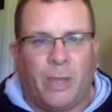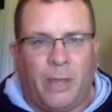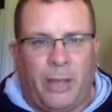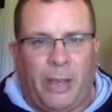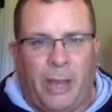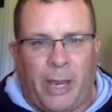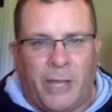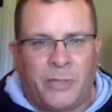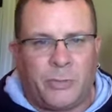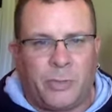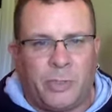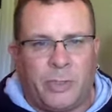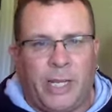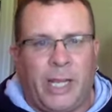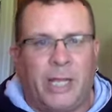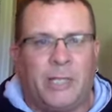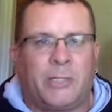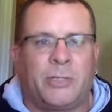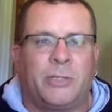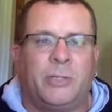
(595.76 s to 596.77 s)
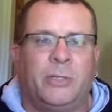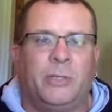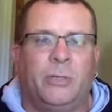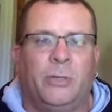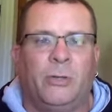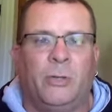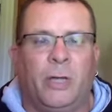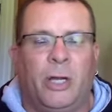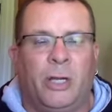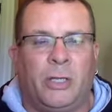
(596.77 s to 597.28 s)
as it relates
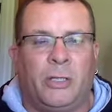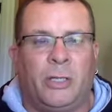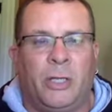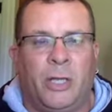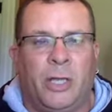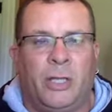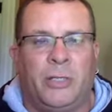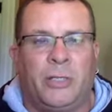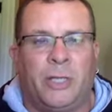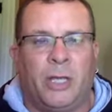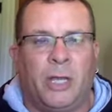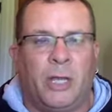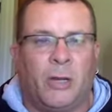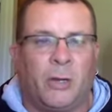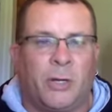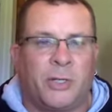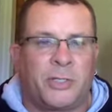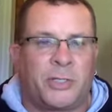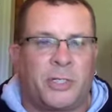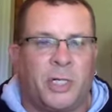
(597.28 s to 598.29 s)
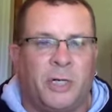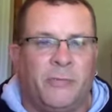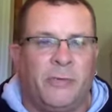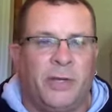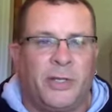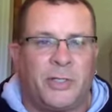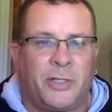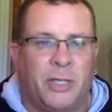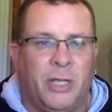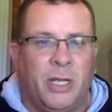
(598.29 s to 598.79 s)
to a goods or a
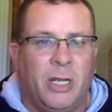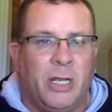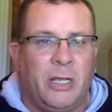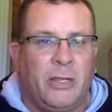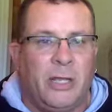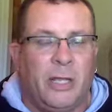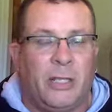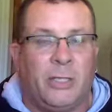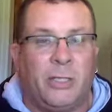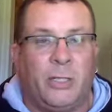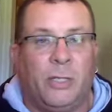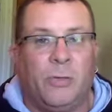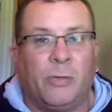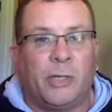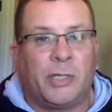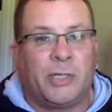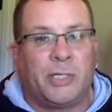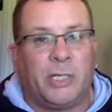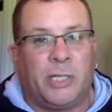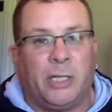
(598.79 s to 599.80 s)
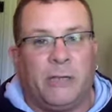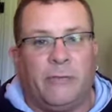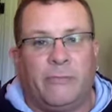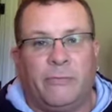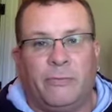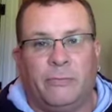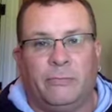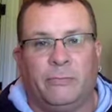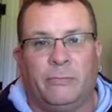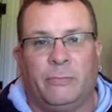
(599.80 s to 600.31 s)
service that you
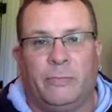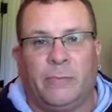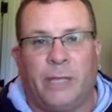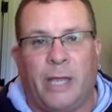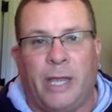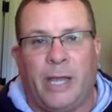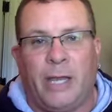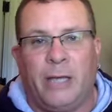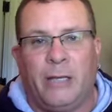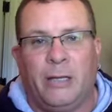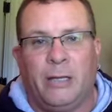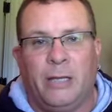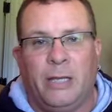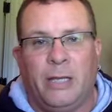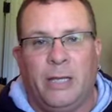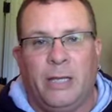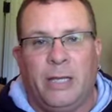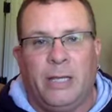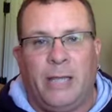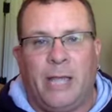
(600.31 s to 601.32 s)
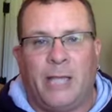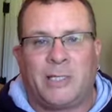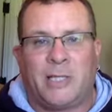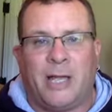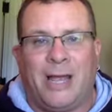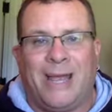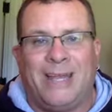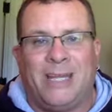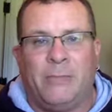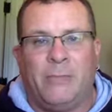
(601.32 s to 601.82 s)
receive, okay? That's
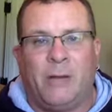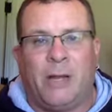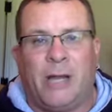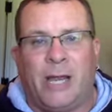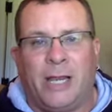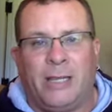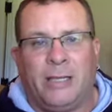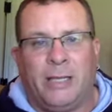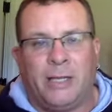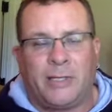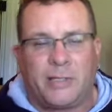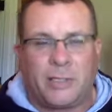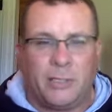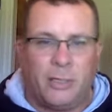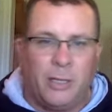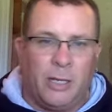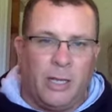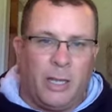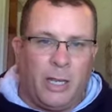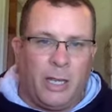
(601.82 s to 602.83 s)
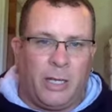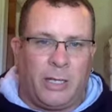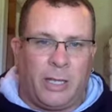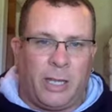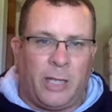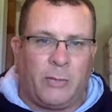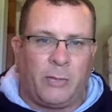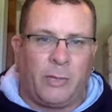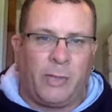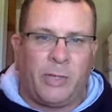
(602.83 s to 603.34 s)
the idea behind this.
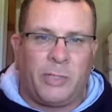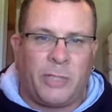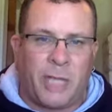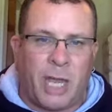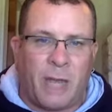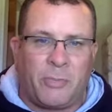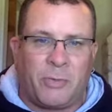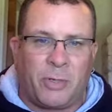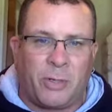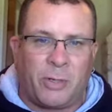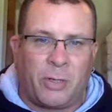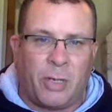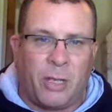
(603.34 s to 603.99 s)
Again, read the chapter